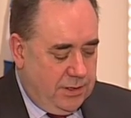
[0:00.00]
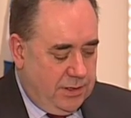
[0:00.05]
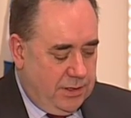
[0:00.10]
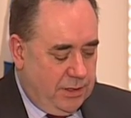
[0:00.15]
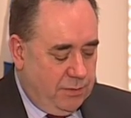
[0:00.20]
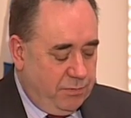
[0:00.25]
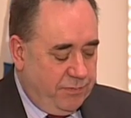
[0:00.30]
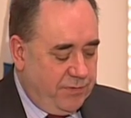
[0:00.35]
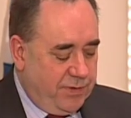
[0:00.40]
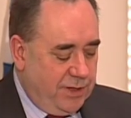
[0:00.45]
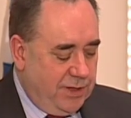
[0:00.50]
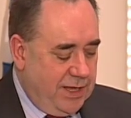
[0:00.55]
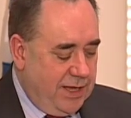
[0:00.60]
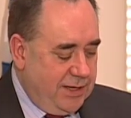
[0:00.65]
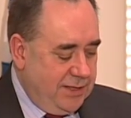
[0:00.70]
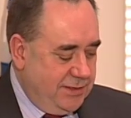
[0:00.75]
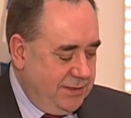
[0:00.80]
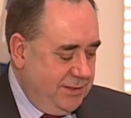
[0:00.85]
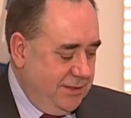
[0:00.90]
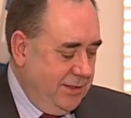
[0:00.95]
And with
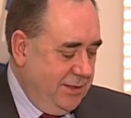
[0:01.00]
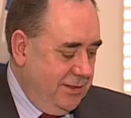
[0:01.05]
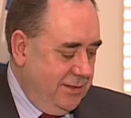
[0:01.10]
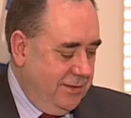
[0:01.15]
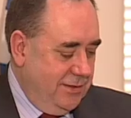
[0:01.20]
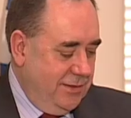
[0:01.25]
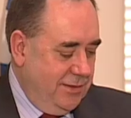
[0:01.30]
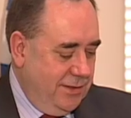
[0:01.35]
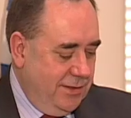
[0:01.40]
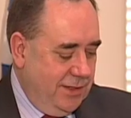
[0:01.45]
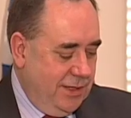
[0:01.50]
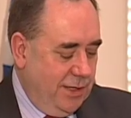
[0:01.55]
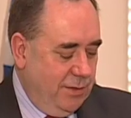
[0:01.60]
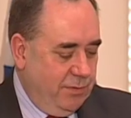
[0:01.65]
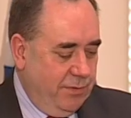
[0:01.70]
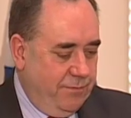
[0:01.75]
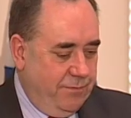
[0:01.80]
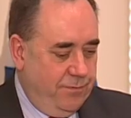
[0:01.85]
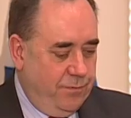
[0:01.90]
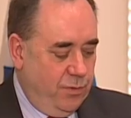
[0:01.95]
clarity and
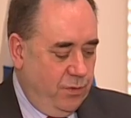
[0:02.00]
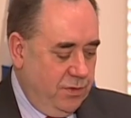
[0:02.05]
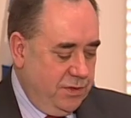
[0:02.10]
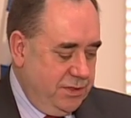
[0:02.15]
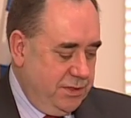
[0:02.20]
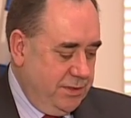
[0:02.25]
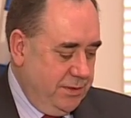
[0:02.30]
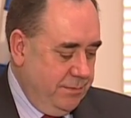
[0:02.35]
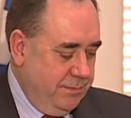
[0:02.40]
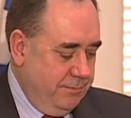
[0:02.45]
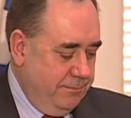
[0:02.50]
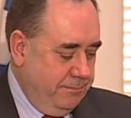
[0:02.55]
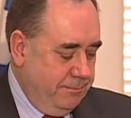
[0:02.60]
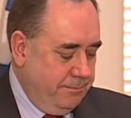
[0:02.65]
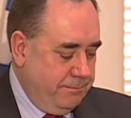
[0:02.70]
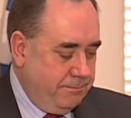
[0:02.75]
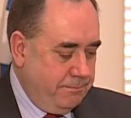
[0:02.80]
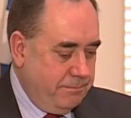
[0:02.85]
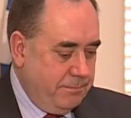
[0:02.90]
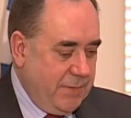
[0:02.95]
with force.
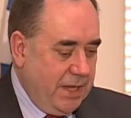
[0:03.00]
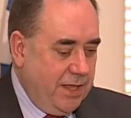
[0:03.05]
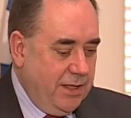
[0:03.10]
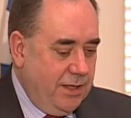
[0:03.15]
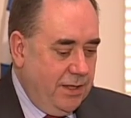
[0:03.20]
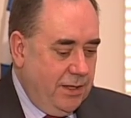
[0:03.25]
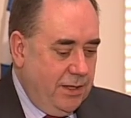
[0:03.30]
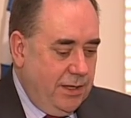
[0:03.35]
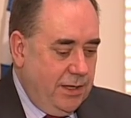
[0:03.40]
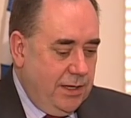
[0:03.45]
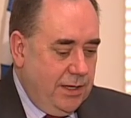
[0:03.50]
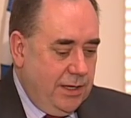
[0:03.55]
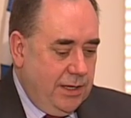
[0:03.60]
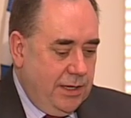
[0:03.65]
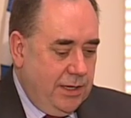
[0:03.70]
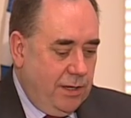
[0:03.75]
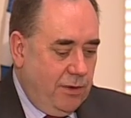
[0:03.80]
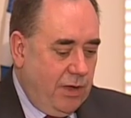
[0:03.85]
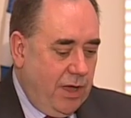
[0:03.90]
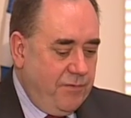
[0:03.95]

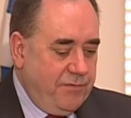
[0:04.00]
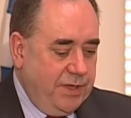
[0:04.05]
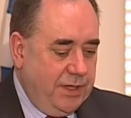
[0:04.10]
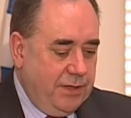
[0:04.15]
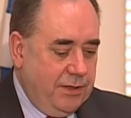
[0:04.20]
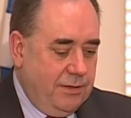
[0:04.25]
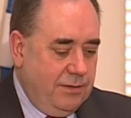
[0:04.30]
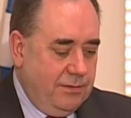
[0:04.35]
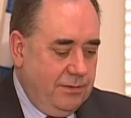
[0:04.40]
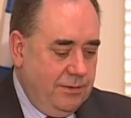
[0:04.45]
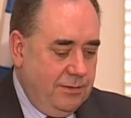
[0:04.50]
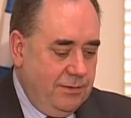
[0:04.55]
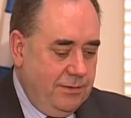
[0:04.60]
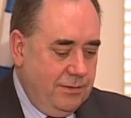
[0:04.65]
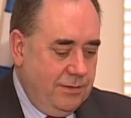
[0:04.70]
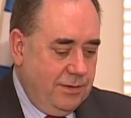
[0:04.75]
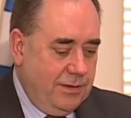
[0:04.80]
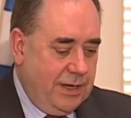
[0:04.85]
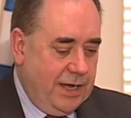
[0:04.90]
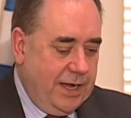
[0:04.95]
Now, having
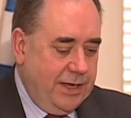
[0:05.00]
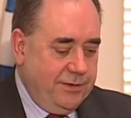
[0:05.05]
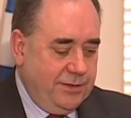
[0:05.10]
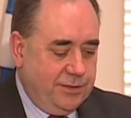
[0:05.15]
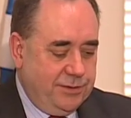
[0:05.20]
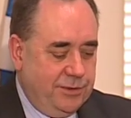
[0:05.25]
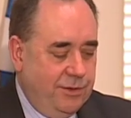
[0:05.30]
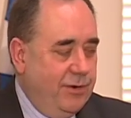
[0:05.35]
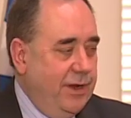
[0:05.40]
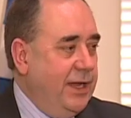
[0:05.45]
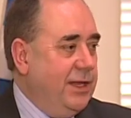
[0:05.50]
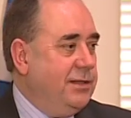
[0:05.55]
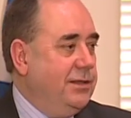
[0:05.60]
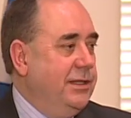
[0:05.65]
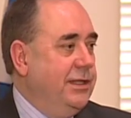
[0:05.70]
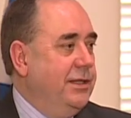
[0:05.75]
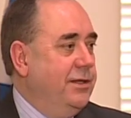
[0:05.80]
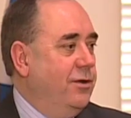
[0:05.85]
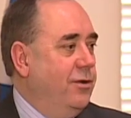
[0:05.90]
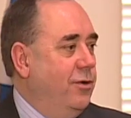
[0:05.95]
either
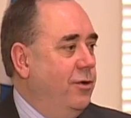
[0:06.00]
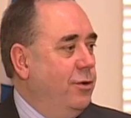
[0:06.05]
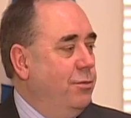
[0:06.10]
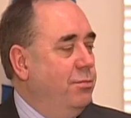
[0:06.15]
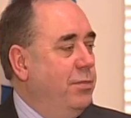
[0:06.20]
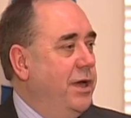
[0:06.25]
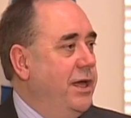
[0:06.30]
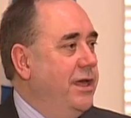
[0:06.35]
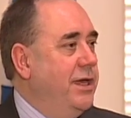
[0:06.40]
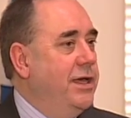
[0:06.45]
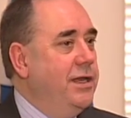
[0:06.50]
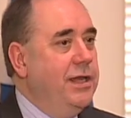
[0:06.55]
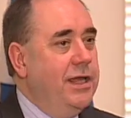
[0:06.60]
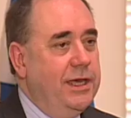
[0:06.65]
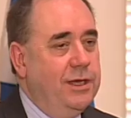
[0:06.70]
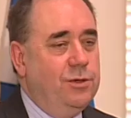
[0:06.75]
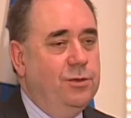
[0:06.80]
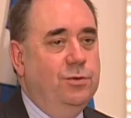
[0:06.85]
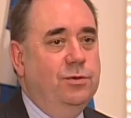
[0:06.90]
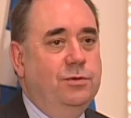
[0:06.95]
directly or by an
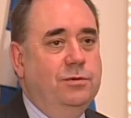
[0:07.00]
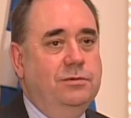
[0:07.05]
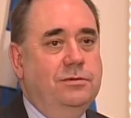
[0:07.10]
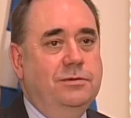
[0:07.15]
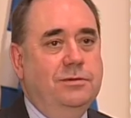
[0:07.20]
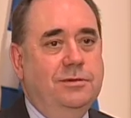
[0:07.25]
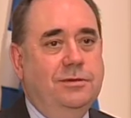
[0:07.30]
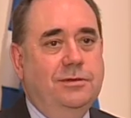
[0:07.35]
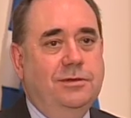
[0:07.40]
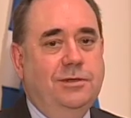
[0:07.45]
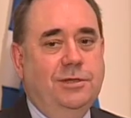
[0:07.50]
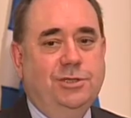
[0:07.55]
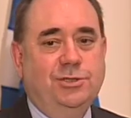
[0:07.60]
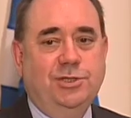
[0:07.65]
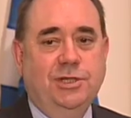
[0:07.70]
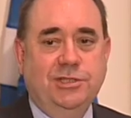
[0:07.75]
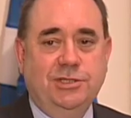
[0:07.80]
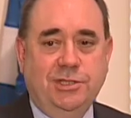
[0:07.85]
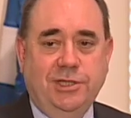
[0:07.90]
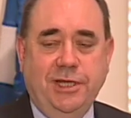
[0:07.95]
echo
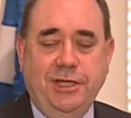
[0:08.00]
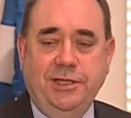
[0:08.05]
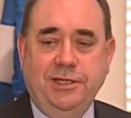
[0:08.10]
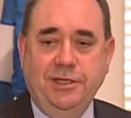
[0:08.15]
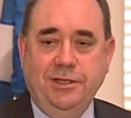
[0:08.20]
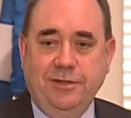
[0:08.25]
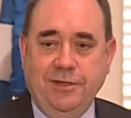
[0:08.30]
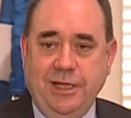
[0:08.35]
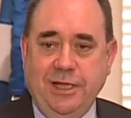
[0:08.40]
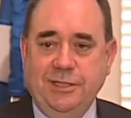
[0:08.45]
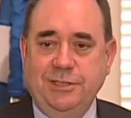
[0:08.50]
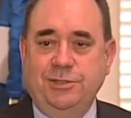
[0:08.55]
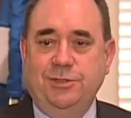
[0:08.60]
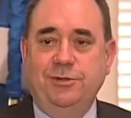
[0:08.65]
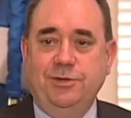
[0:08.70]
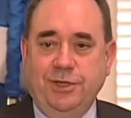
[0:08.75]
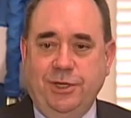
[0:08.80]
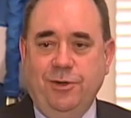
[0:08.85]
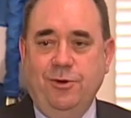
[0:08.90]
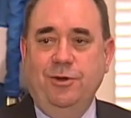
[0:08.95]
translated that
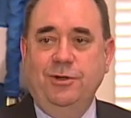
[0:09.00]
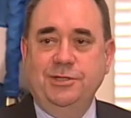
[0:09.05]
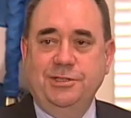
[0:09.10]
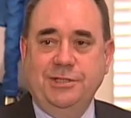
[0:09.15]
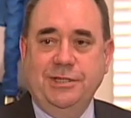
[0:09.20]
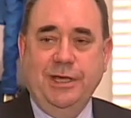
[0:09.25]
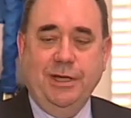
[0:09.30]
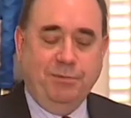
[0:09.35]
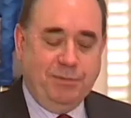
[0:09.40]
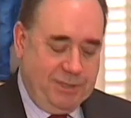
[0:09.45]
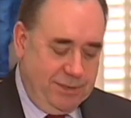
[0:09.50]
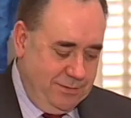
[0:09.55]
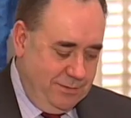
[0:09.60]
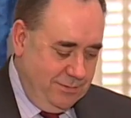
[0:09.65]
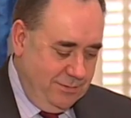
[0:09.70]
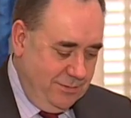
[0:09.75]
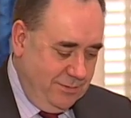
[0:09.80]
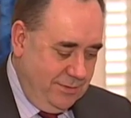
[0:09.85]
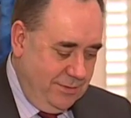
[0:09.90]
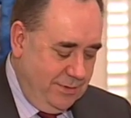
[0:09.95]
sort of concept
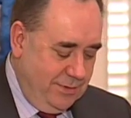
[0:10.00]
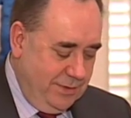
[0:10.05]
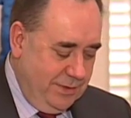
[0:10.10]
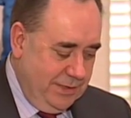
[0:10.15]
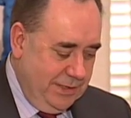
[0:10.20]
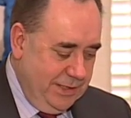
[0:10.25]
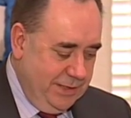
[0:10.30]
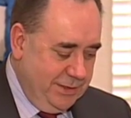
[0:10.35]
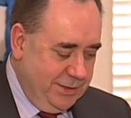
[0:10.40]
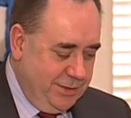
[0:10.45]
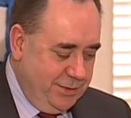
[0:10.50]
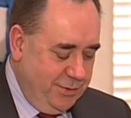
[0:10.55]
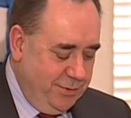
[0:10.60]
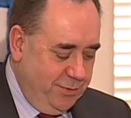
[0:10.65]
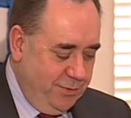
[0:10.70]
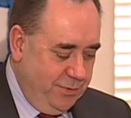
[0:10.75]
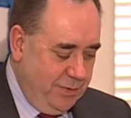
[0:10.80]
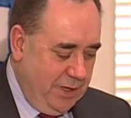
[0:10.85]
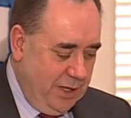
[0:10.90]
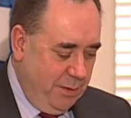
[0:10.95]

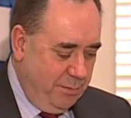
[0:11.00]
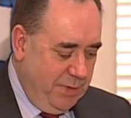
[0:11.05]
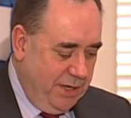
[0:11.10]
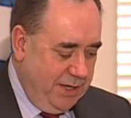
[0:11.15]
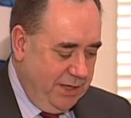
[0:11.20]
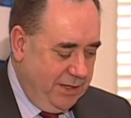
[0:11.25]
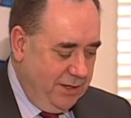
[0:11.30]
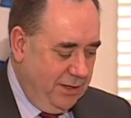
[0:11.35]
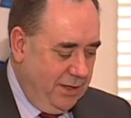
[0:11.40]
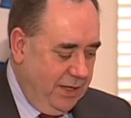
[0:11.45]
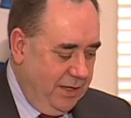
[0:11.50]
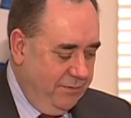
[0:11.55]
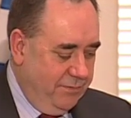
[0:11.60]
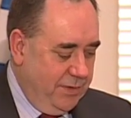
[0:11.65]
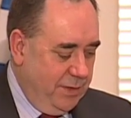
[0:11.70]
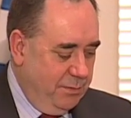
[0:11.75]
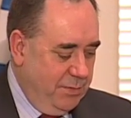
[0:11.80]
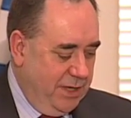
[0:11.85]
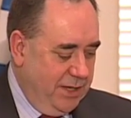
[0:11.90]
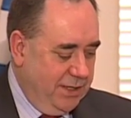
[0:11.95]
into American life
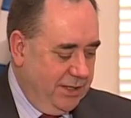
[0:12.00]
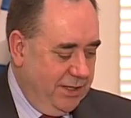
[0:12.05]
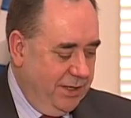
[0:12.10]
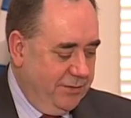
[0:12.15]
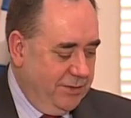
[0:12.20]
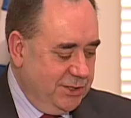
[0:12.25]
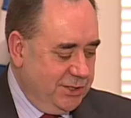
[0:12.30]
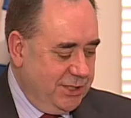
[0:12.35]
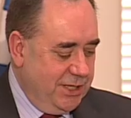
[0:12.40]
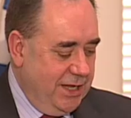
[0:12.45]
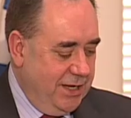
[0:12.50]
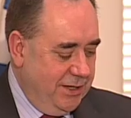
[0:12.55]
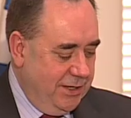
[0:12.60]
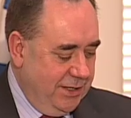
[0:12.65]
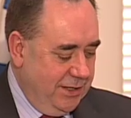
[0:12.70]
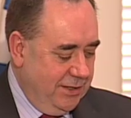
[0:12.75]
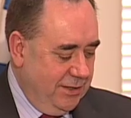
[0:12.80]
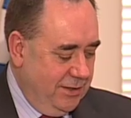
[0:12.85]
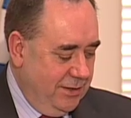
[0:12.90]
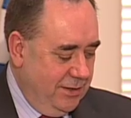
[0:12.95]
and American understanding,